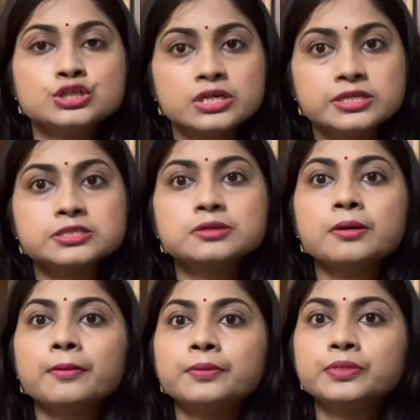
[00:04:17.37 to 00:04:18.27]
is
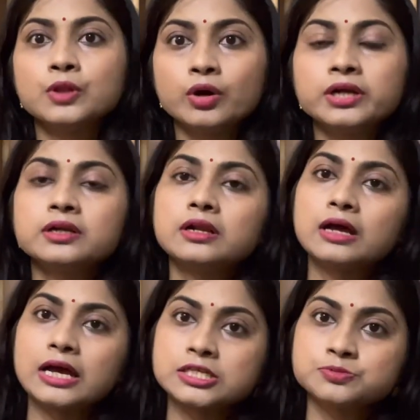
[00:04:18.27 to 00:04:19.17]
not
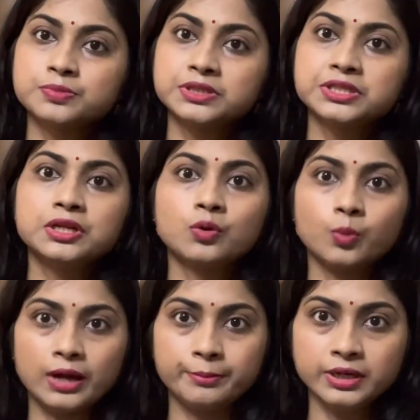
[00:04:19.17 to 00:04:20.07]
as per the
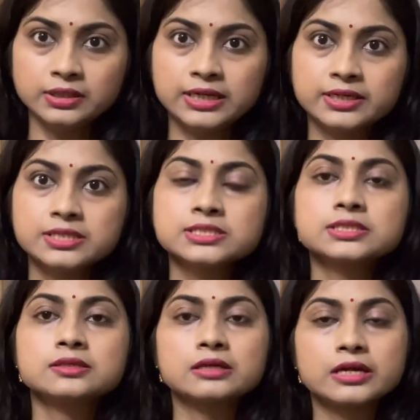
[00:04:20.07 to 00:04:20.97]
requirement, that is,